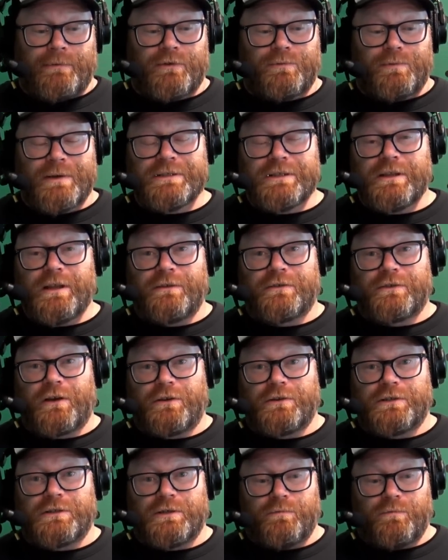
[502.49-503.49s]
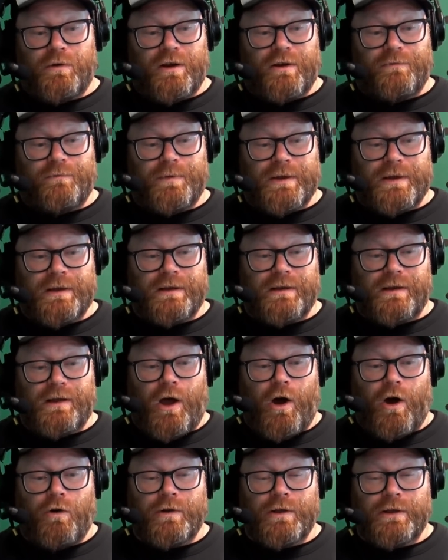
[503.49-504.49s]
especially those coaches that might have been
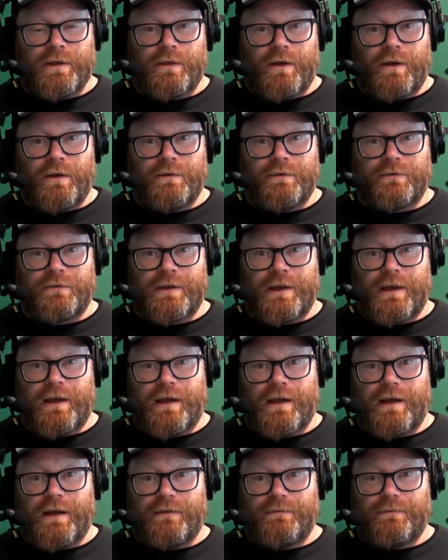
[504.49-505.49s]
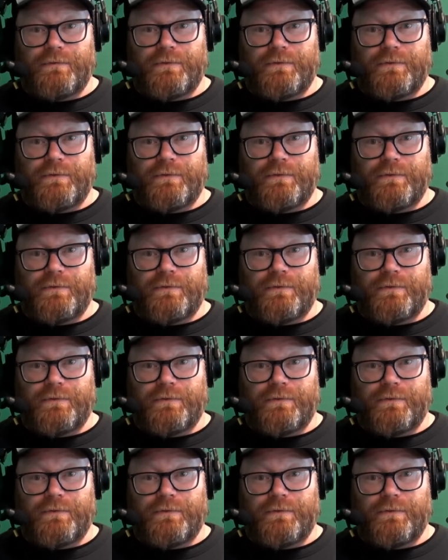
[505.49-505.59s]
holding those. The